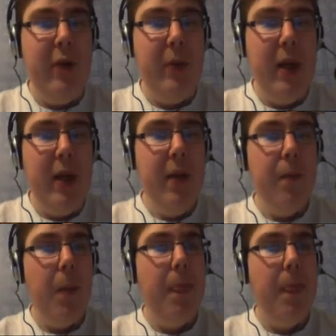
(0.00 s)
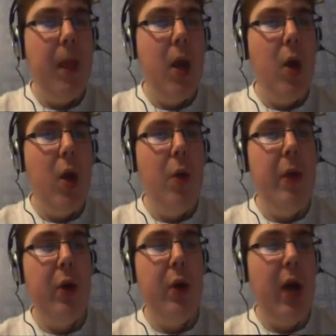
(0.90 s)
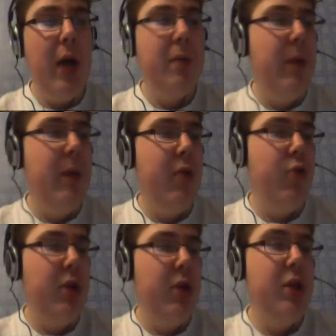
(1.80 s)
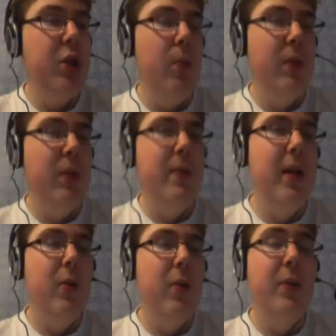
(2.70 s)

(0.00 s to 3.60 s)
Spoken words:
Being a free to play, they could add microtransactions in,